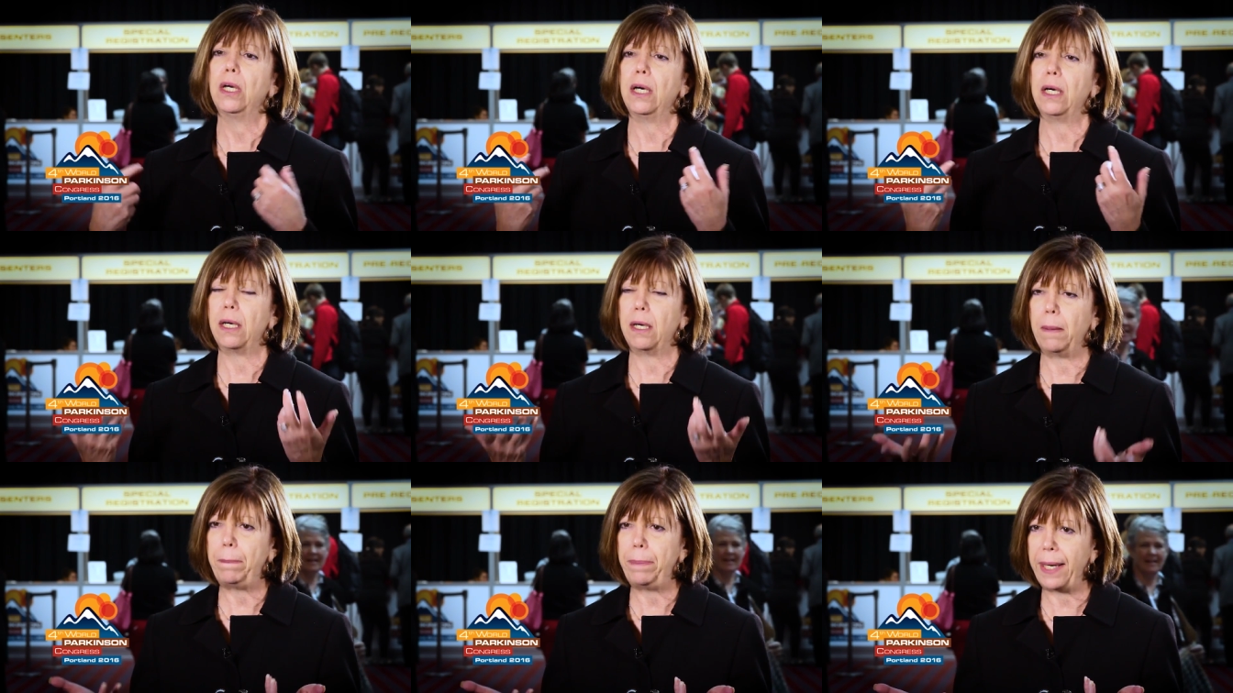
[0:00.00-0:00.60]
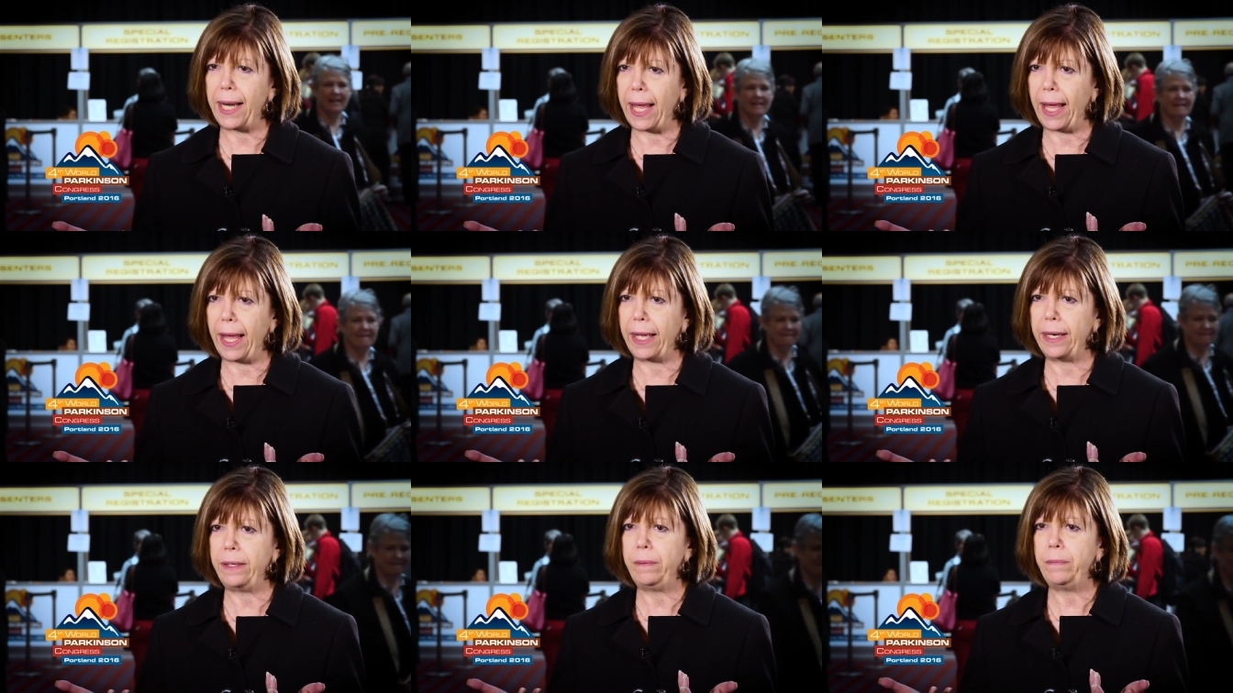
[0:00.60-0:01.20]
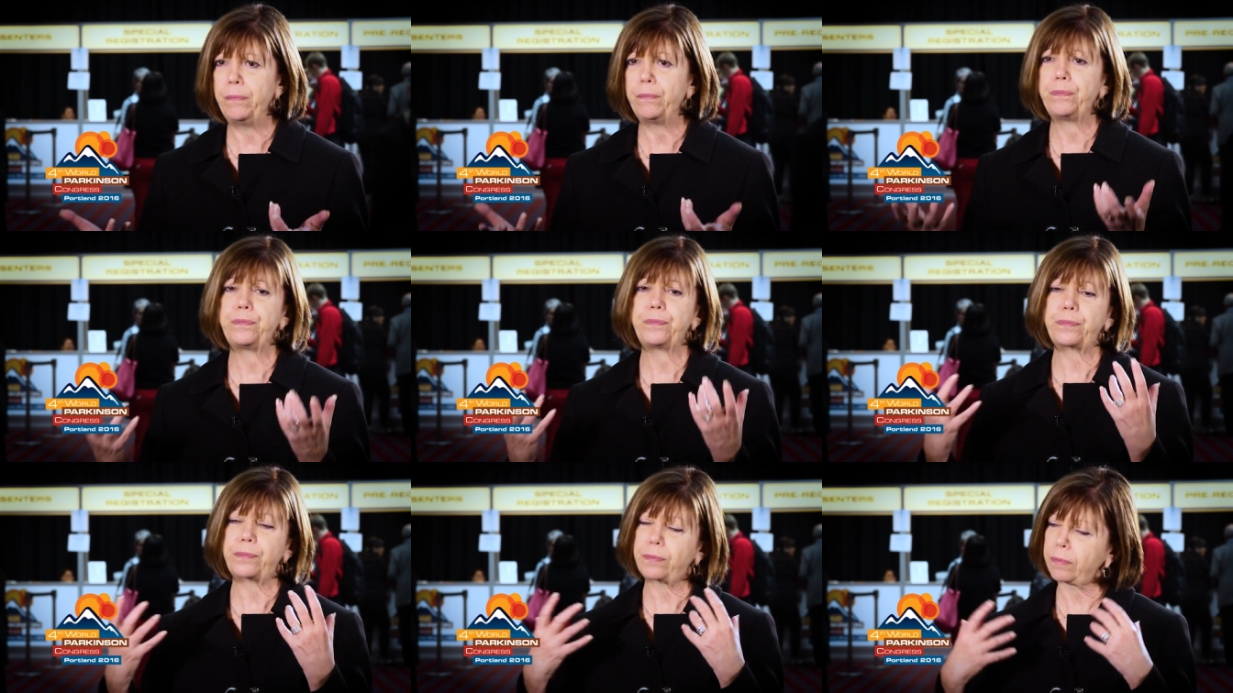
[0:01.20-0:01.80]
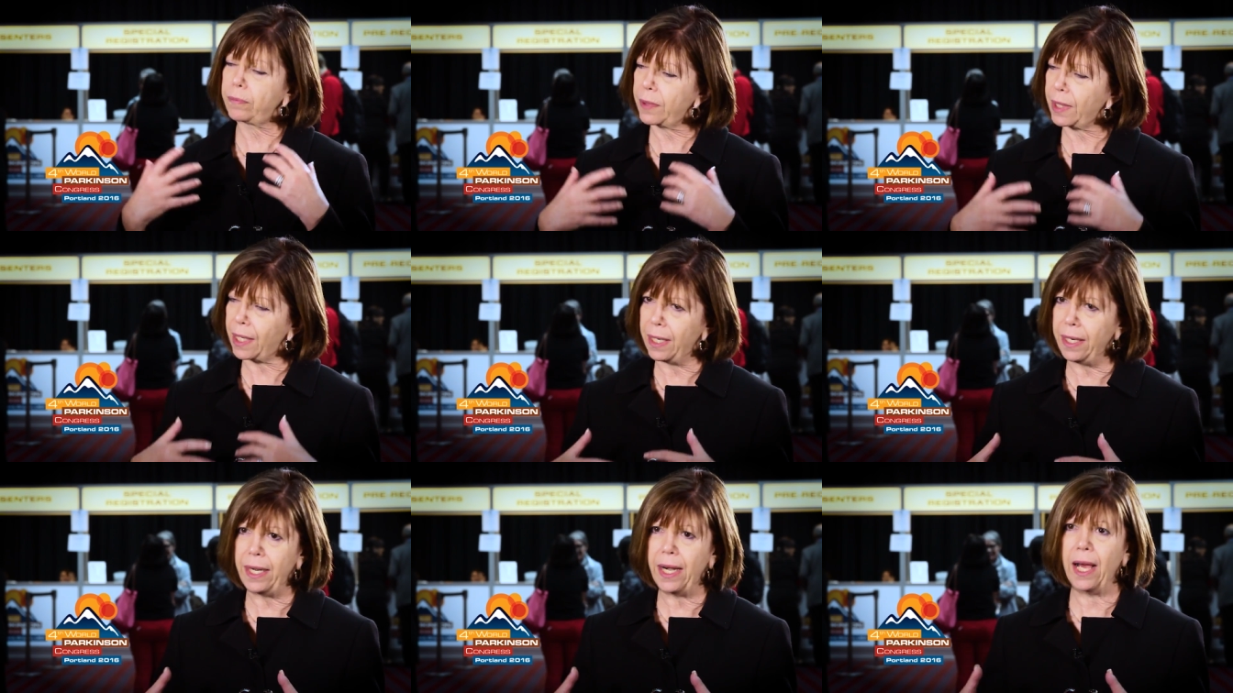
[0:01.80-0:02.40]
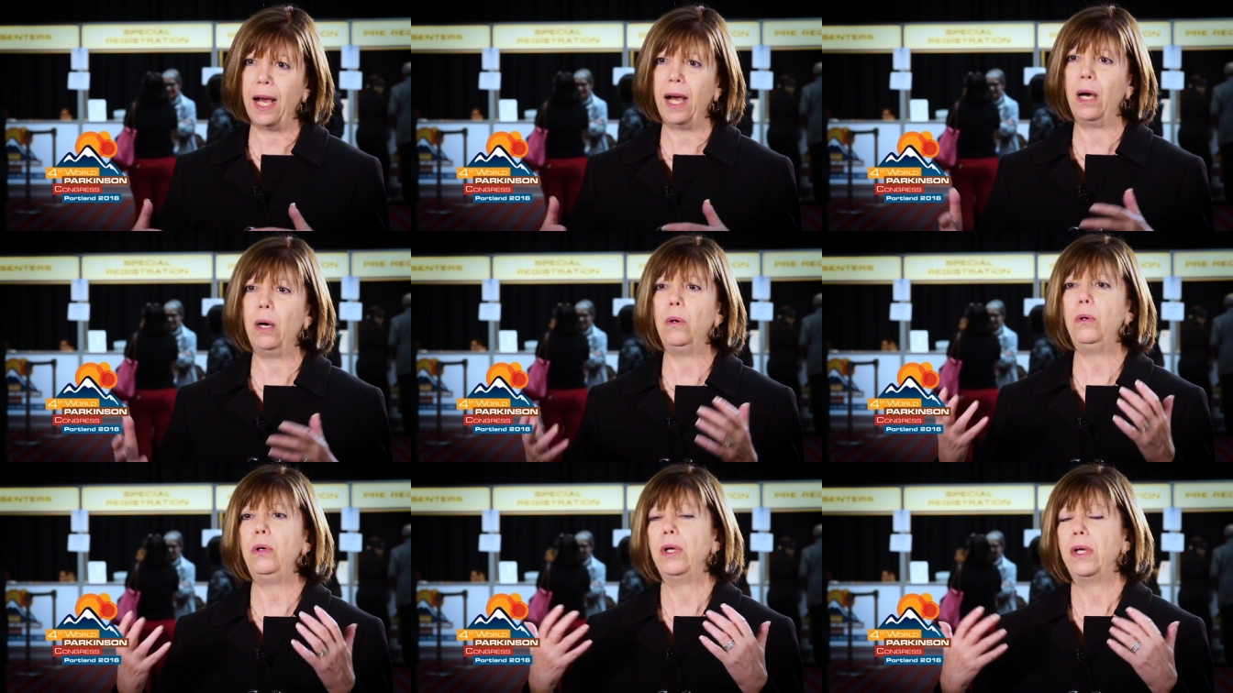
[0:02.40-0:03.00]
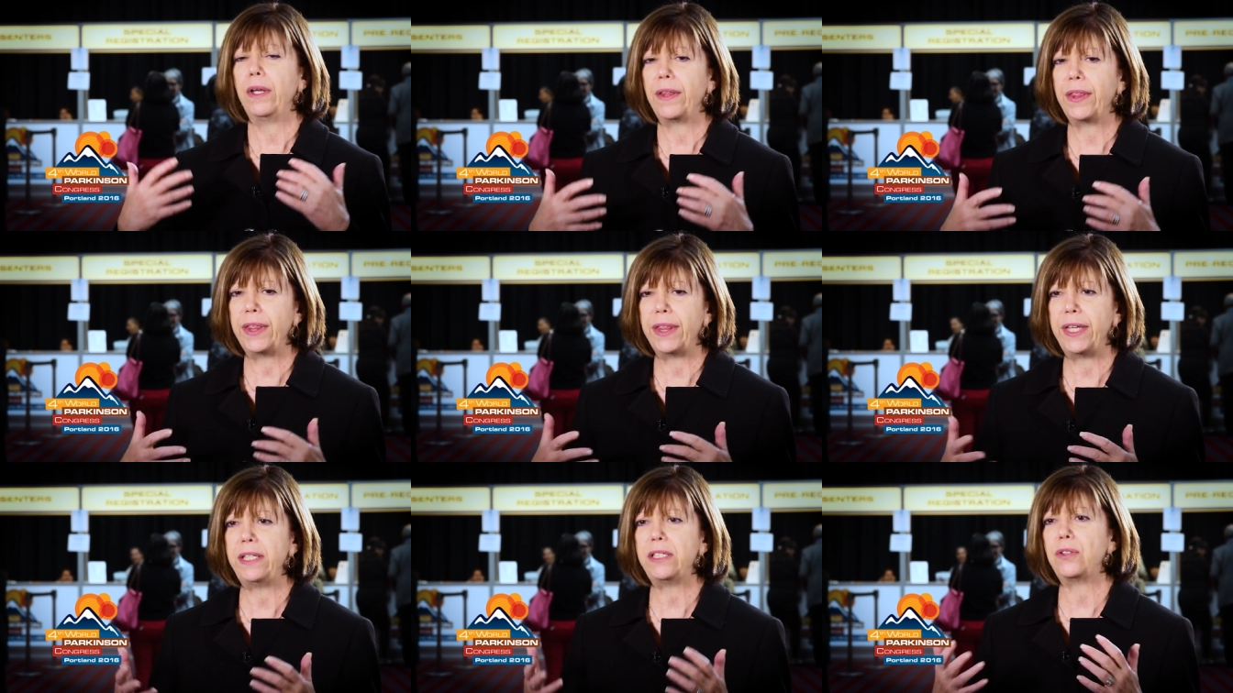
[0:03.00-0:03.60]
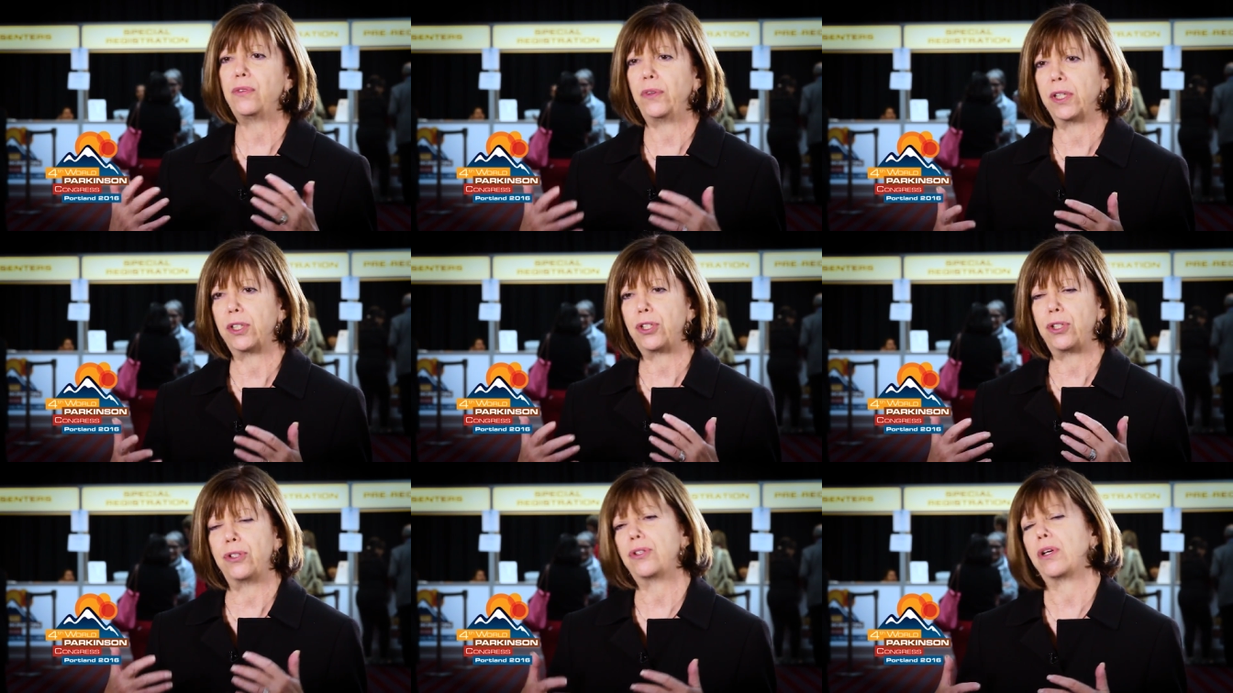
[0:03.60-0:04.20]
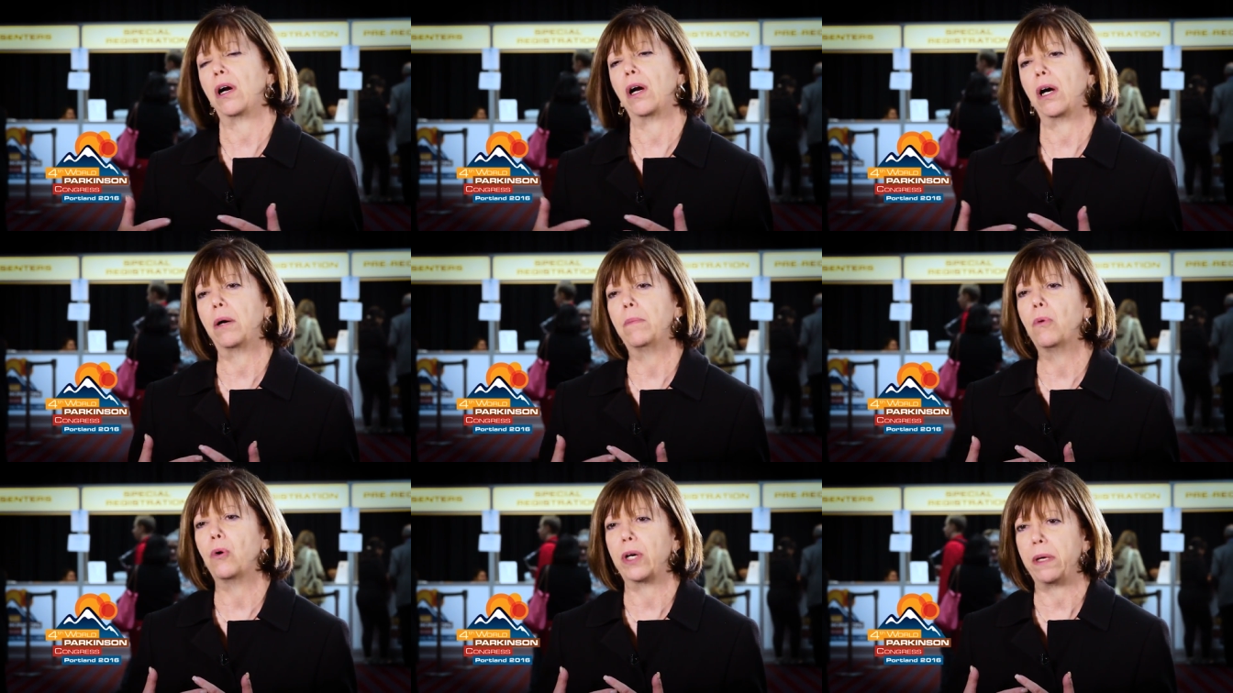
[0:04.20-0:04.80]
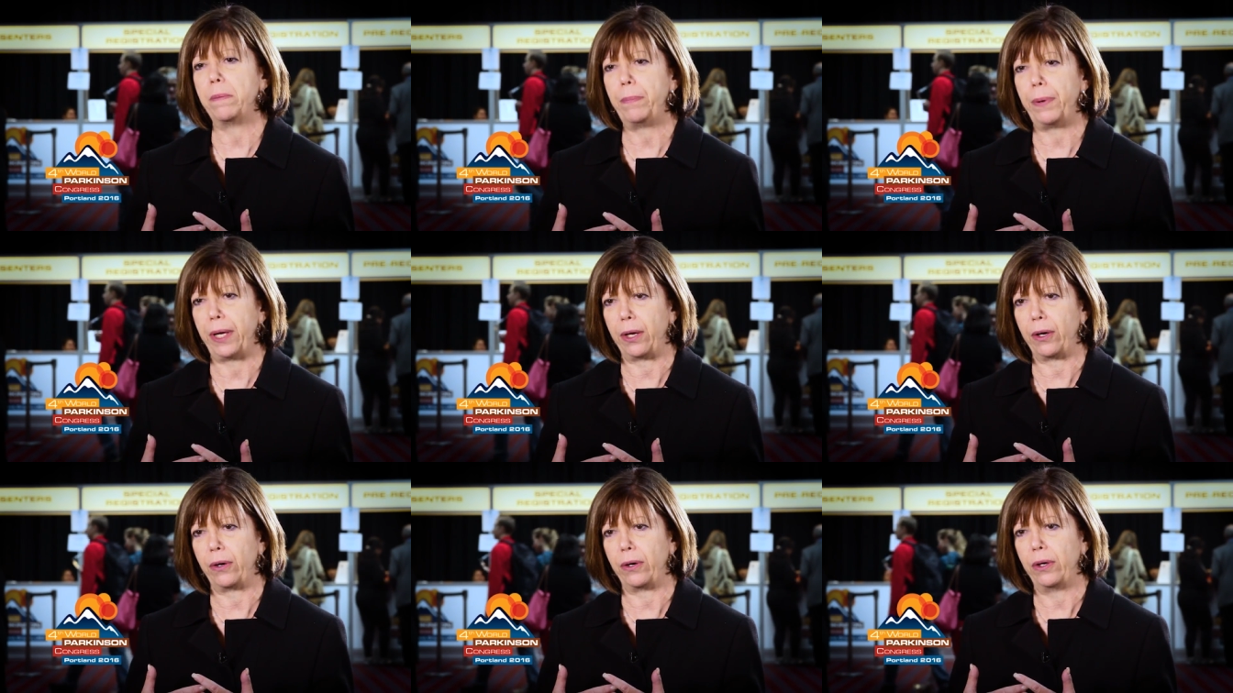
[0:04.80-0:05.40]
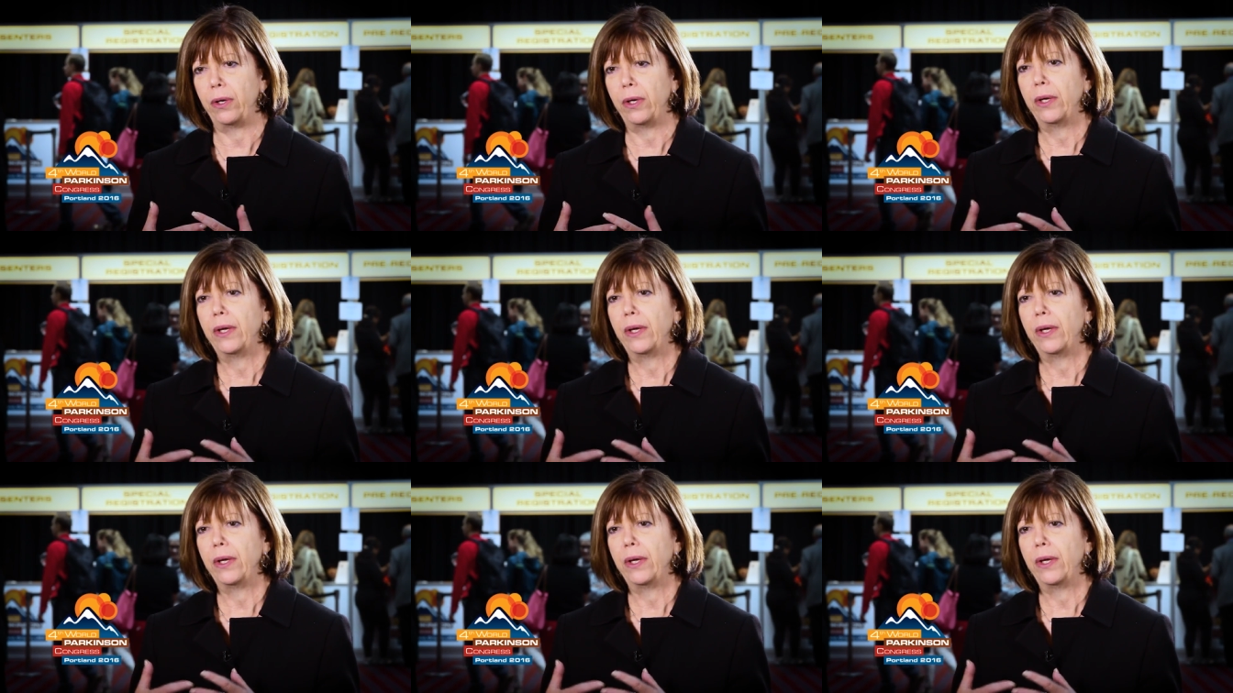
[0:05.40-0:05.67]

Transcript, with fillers: uh, plan. Now, these functions are more impaired.